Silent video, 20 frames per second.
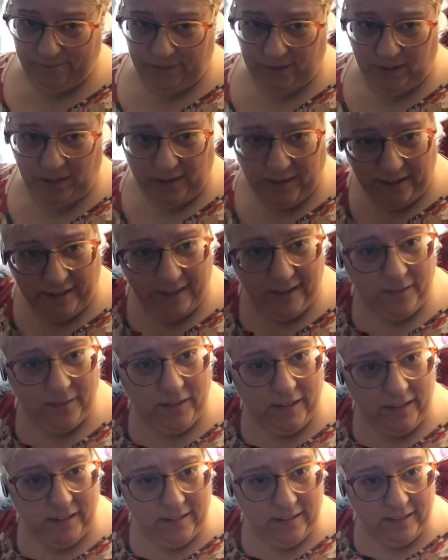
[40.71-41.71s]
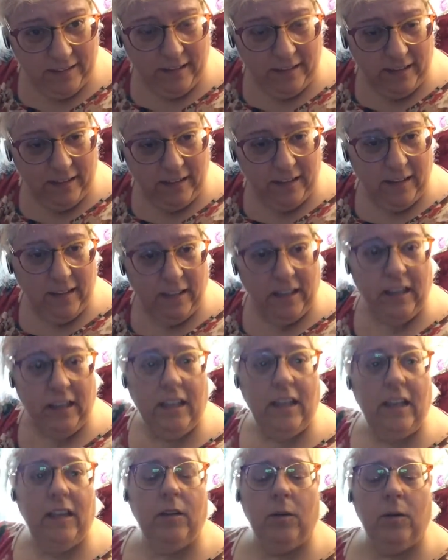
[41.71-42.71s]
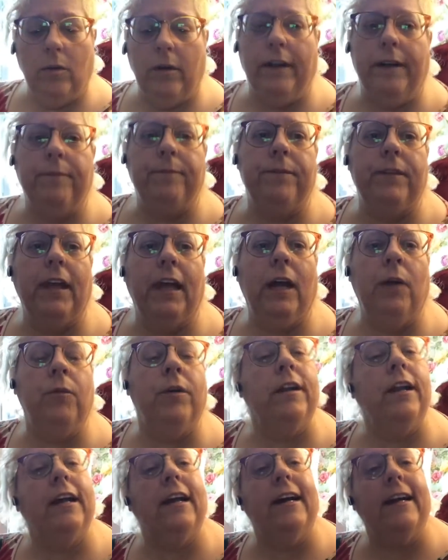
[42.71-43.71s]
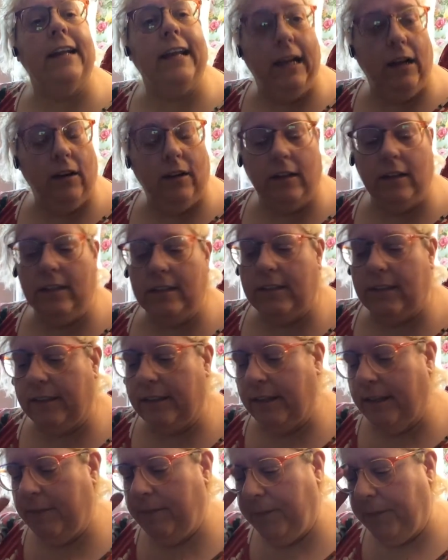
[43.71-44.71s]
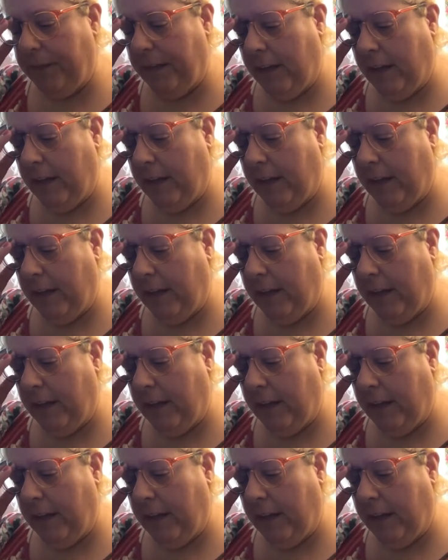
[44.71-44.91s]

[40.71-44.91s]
Alright, well, either way. Yeah, I went and I got a haircut today.